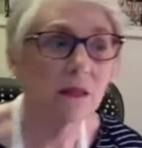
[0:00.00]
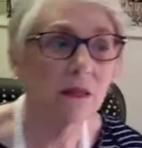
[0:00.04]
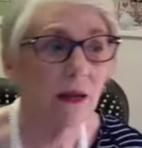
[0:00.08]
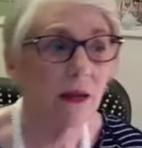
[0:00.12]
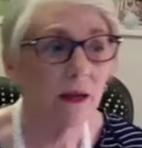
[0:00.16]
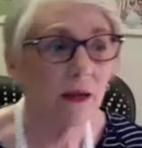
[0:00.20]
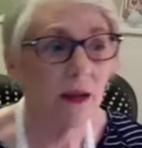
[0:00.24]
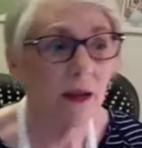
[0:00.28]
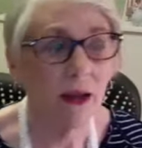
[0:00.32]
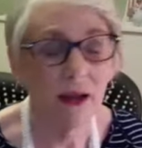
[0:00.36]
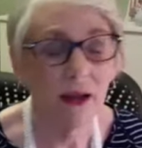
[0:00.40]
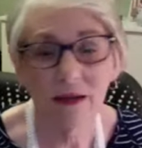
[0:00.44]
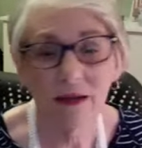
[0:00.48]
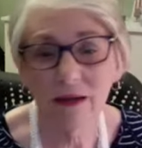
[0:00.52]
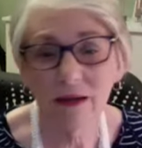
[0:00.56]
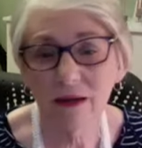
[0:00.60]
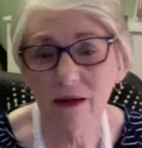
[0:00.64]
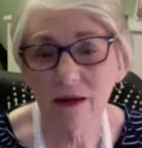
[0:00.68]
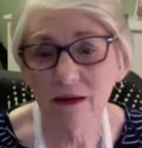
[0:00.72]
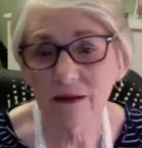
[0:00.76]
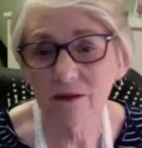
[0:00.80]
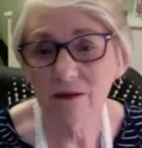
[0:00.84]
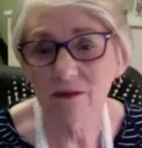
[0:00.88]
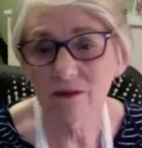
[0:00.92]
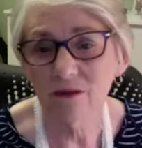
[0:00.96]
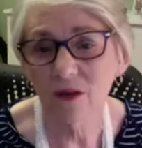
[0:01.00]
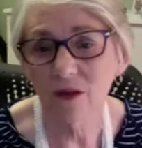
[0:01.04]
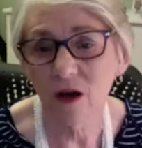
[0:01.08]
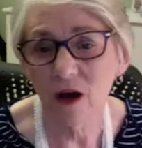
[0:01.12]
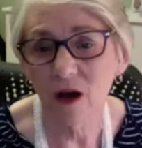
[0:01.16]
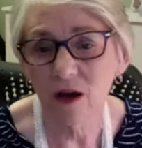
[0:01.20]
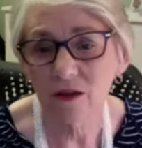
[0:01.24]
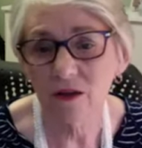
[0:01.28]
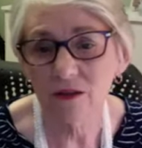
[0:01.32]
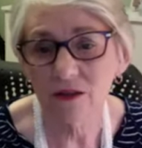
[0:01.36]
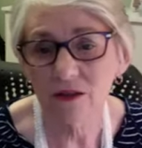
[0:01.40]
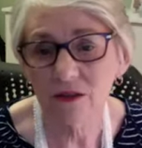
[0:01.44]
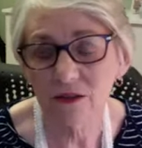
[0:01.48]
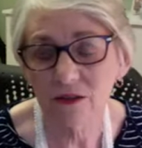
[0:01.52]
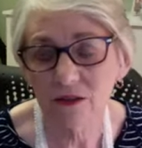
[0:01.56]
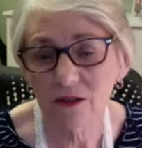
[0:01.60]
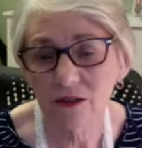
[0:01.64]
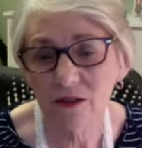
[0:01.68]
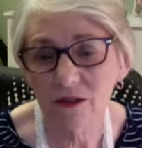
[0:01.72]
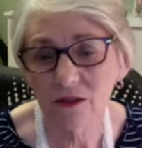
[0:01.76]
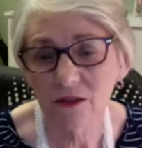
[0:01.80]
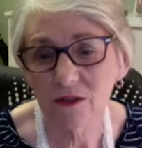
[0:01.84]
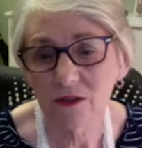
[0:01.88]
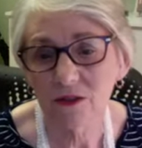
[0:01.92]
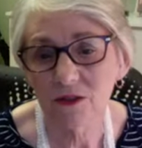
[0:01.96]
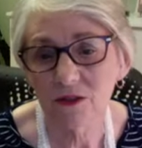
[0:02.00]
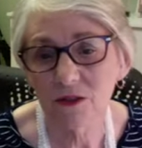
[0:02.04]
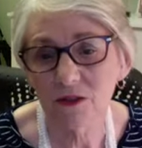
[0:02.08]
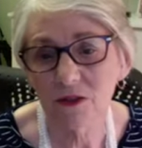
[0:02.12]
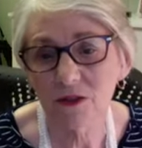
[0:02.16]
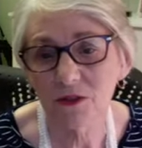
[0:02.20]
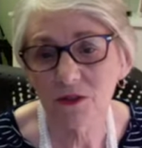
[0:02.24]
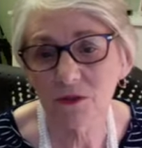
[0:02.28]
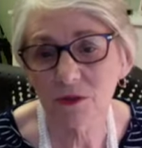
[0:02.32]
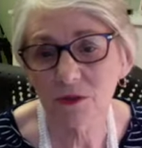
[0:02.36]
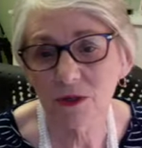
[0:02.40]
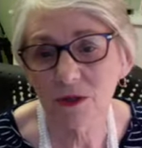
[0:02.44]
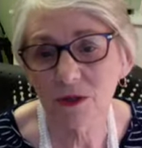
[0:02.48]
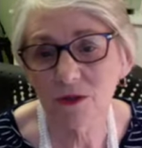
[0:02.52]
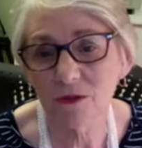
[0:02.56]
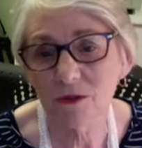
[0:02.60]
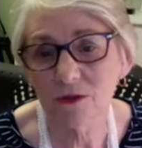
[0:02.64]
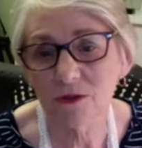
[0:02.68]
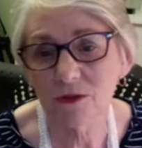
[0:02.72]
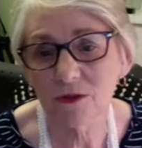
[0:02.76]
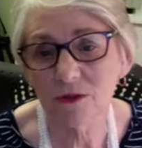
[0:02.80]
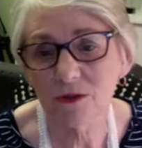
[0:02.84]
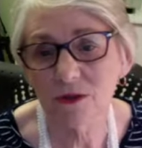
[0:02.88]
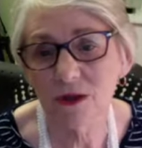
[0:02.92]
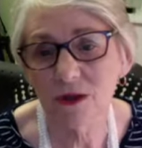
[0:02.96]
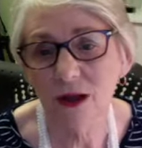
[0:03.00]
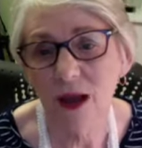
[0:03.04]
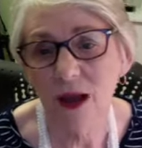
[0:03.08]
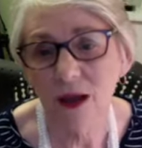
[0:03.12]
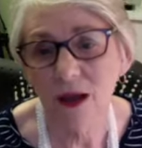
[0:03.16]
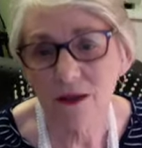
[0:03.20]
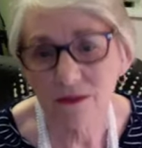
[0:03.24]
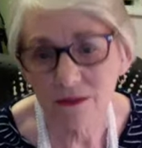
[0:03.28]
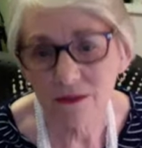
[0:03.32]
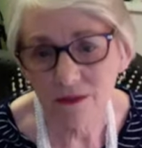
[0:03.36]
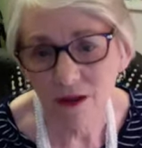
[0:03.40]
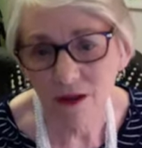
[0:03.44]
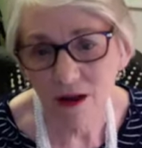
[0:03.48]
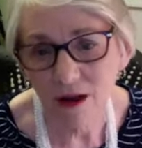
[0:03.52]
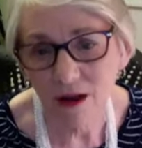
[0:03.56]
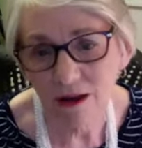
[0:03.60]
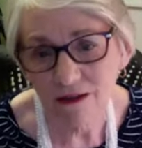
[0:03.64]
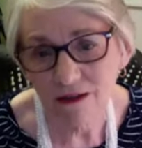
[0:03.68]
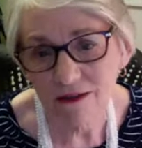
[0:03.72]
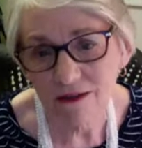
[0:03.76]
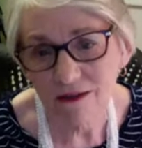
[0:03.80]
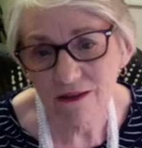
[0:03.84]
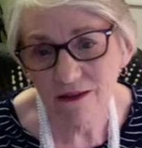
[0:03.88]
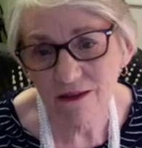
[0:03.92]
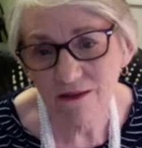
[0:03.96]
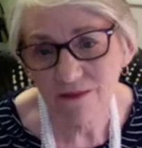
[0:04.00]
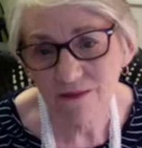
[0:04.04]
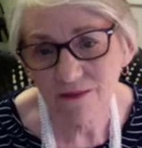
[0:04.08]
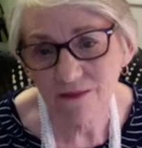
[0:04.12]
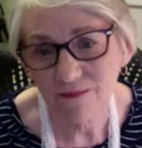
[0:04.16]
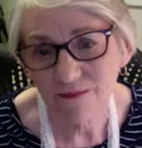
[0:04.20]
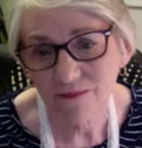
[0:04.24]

that any kind of loss triggers the next loss.